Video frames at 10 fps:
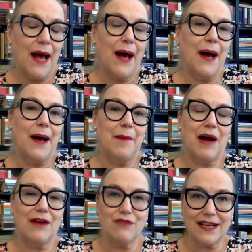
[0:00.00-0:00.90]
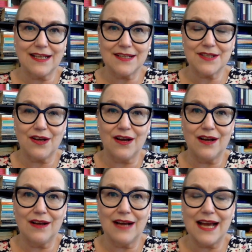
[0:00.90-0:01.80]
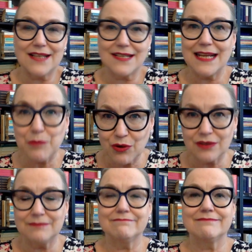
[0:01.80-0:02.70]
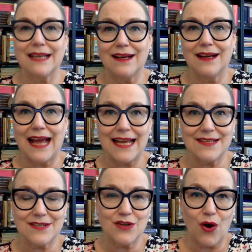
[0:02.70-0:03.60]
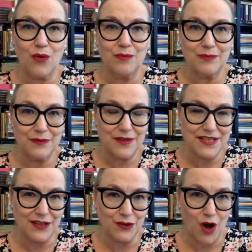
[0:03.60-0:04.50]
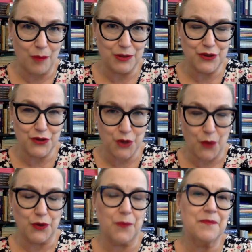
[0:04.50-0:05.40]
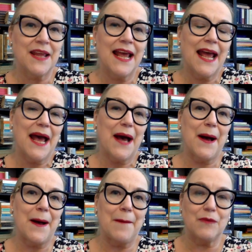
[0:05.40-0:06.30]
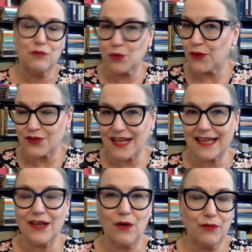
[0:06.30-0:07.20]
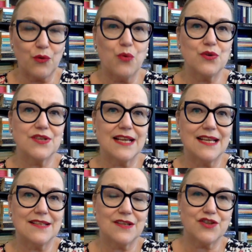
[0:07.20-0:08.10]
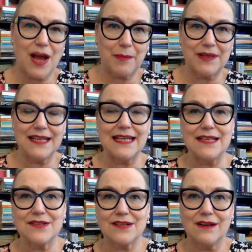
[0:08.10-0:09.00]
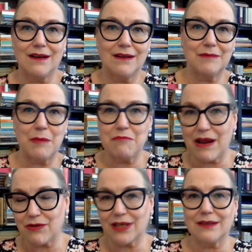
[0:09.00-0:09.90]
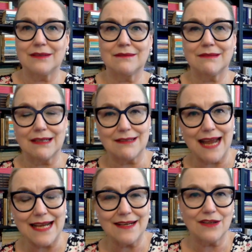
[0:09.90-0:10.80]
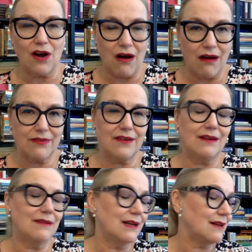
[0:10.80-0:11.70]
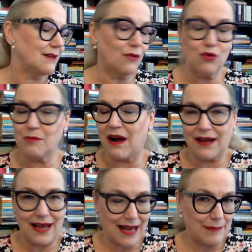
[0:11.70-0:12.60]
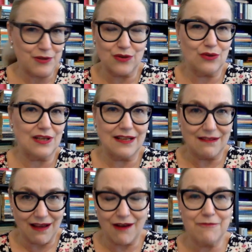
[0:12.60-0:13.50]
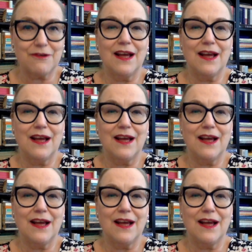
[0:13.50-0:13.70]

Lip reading: I read it as an ebook, hence no physical copy to show you. Ruth Oseki, of course, is a Japanese American Canadian author whom I absolutely love.